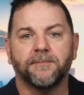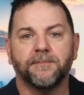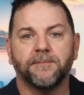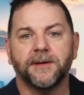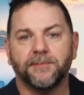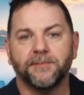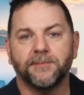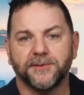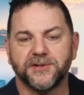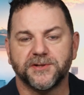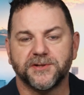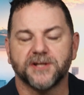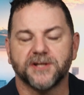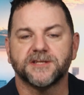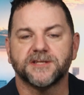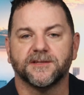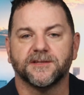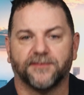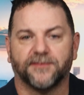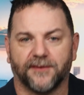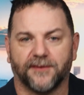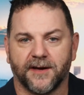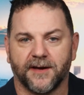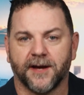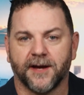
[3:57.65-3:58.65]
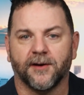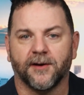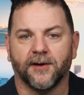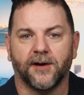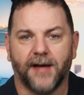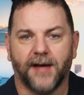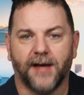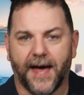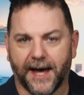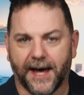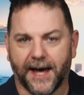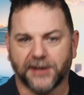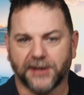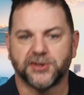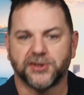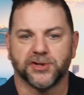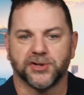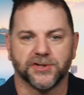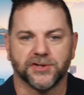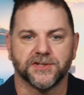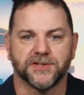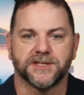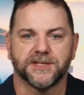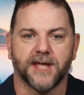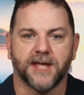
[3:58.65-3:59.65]
People justifying all
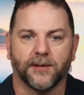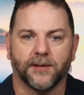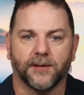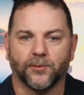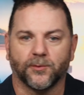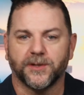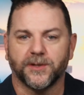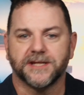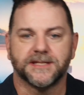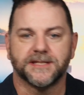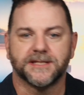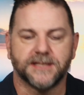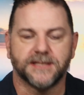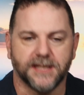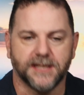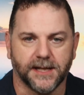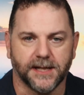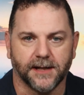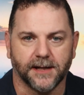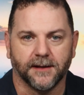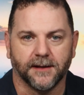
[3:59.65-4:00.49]
actions that we see.